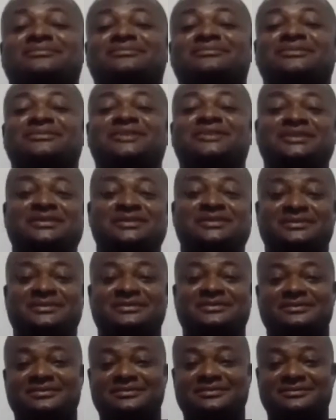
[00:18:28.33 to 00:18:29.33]

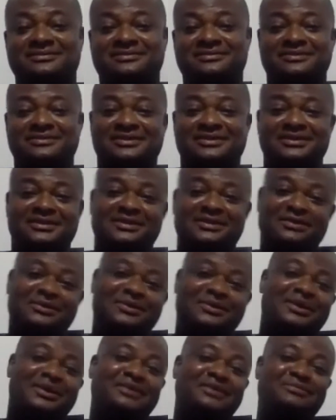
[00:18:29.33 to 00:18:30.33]
just
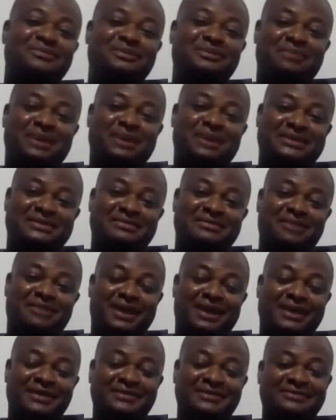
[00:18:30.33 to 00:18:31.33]
looking at me passing
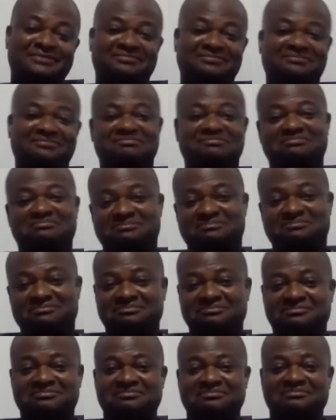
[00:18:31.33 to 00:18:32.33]
by.
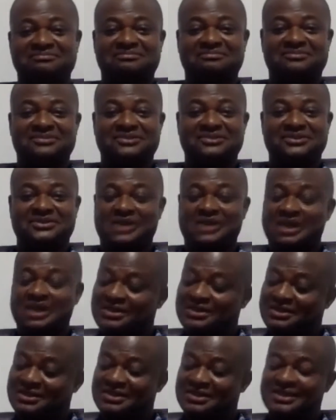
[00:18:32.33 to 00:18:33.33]
So I
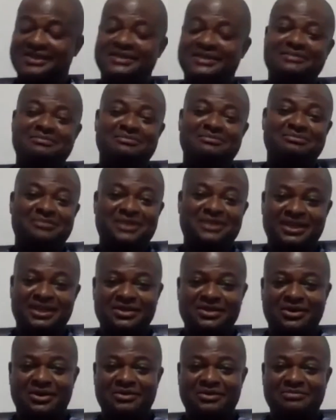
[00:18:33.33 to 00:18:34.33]
greeted him, he
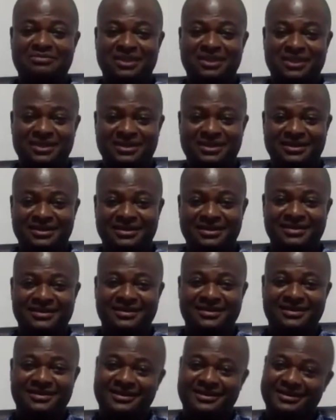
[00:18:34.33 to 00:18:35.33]
ignored me,
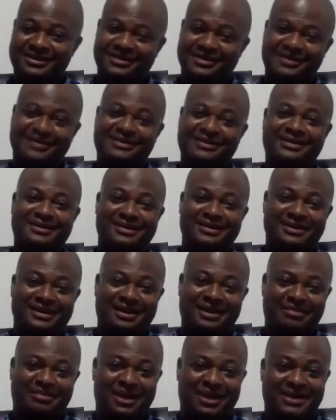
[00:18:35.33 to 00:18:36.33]
and then
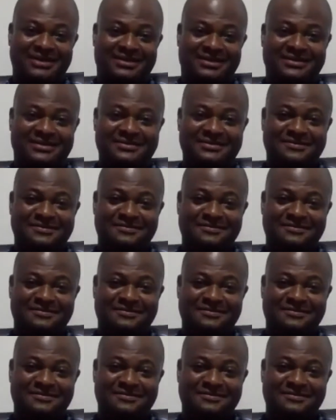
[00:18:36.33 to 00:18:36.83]
I passed.